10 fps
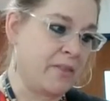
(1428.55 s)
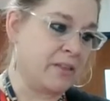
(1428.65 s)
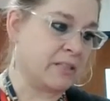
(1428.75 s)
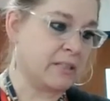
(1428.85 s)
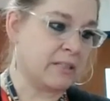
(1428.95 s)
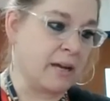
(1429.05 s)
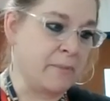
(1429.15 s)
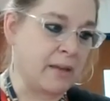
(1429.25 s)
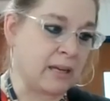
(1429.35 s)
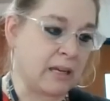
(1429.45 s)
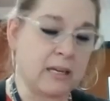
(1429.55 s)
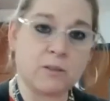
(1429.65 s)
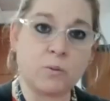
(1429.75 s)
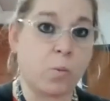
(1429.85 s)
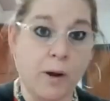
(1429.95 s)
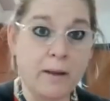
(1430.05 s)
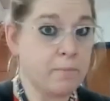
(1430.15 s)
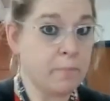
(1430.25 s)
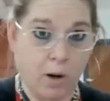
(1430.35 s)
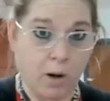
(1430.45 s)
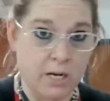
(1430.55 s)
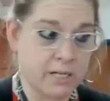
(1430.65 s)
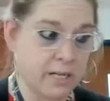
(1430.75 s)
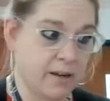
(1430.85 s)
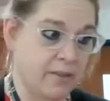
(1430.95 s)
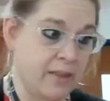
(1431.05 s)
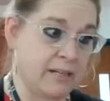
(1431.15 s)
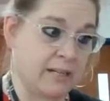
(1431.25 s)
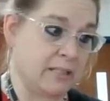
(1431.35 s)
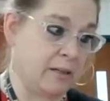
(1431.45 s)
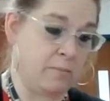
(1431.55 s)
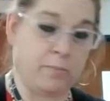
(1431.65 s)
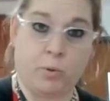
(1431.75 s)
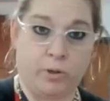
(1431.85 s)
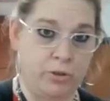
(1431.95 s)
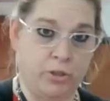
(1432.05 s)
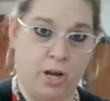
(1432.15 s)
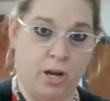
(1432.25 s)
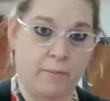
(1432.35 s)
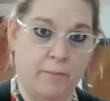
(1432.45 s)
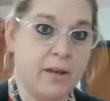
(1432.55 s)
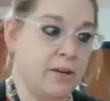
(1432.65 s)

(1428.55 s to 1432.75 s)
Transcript: the stomach is one part that does an important job.